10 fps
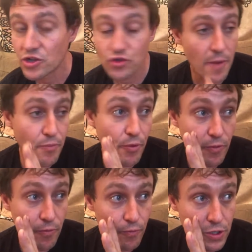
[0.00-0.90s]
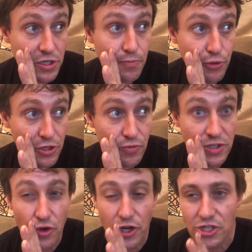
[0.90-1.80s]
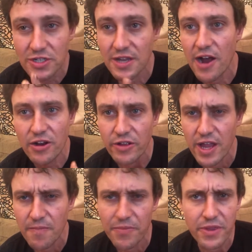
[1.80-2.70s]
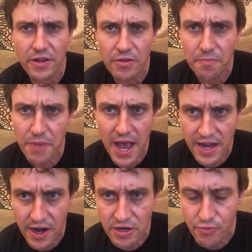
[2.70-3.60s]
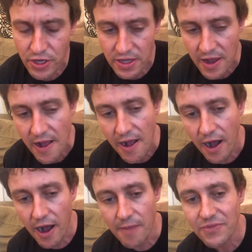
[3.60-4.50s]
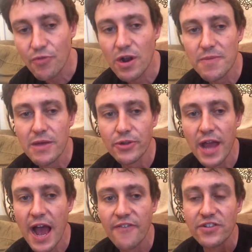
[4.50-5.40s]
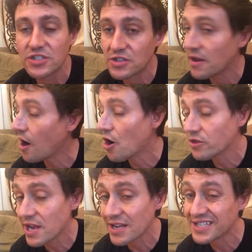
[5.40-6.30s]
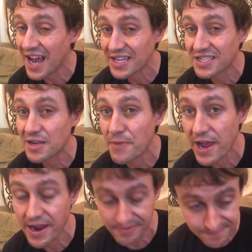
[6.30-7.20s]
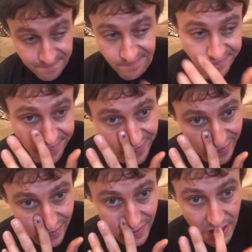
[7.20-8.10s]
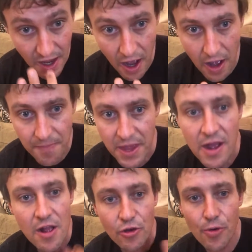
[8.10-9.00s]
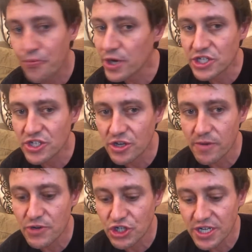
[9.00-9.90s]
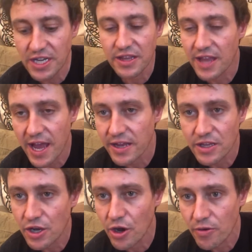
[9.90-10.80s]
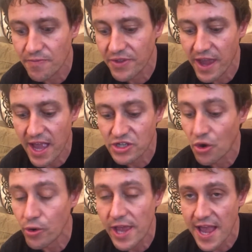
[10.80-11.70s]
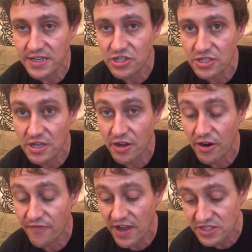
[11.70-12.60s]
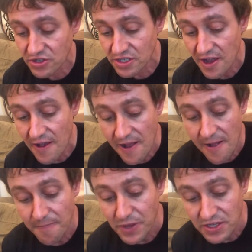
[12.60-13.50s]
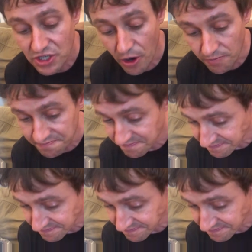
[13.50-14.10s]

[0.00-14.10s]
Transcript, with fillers: Trump reduced pollution restrictions. How do you like bad air to breathe? Um, they want to be able to have hardly any taxes to pay. Um, corporations are a machine that, you know, only answers to their investors. So